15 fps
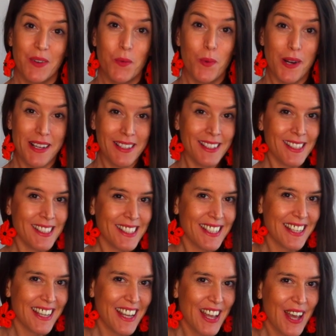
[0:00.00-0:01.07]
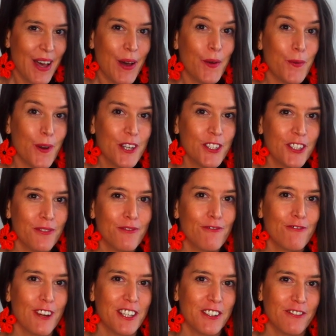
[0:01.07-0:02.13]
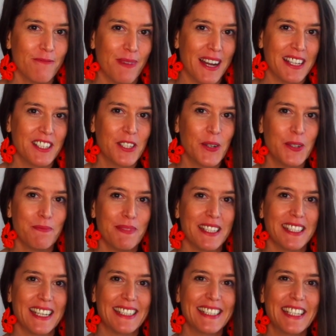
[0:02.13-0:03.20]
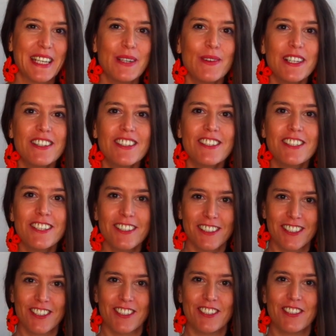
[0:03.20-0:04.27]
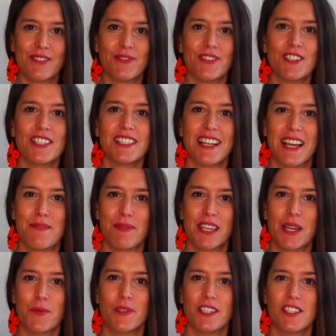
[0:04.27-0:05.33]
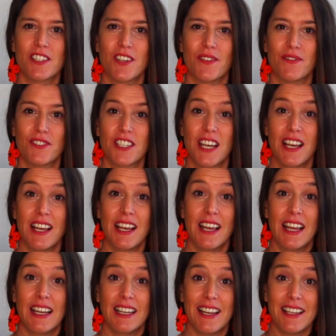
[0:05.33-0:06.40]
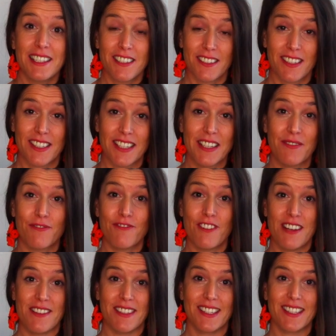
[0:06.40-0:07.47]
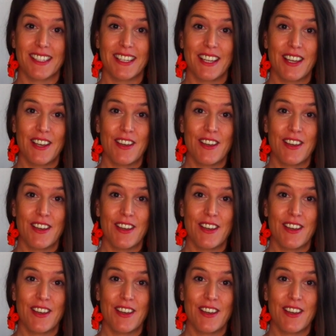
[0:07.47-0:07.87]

Once, a Russian friend of mine told me that he was shocked the first time he was served lettuce in France.